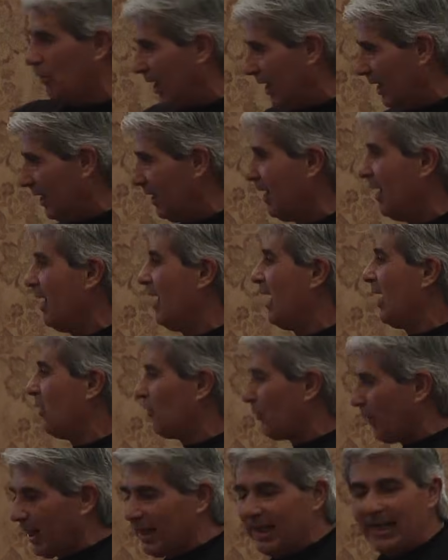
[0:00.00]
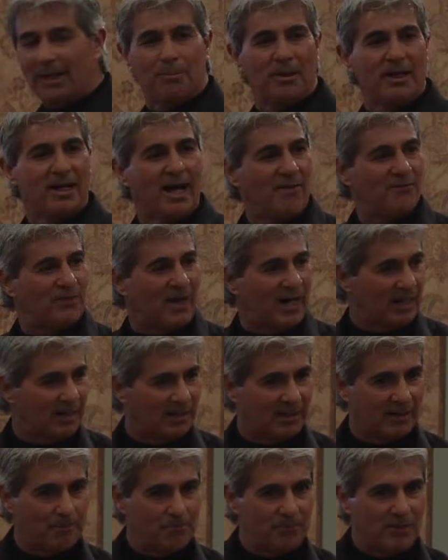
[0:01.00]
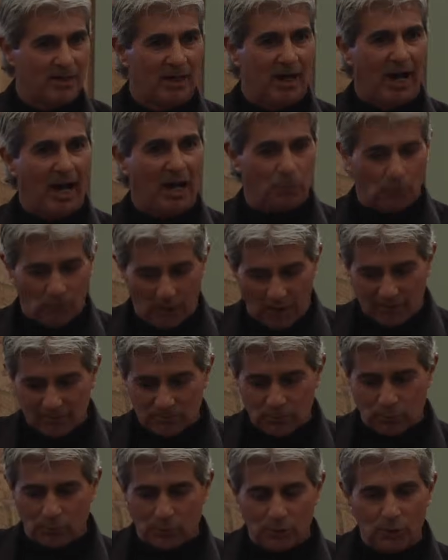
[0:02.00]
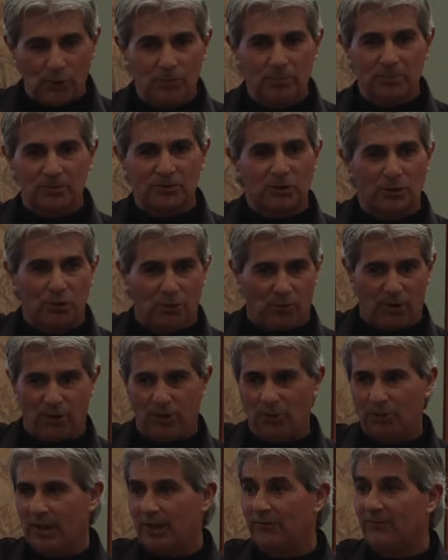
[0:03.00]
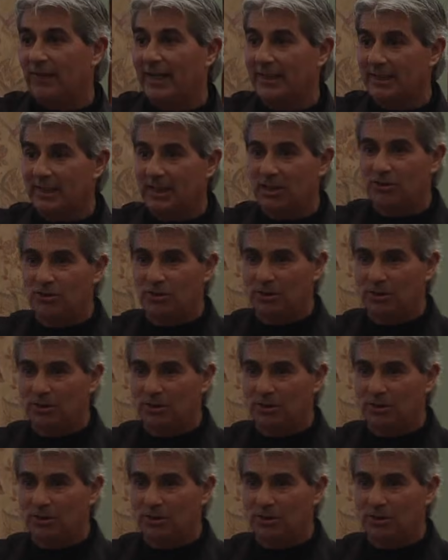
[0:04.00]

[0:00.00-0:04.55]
raking and raking, but not violent. I want room to grow if I need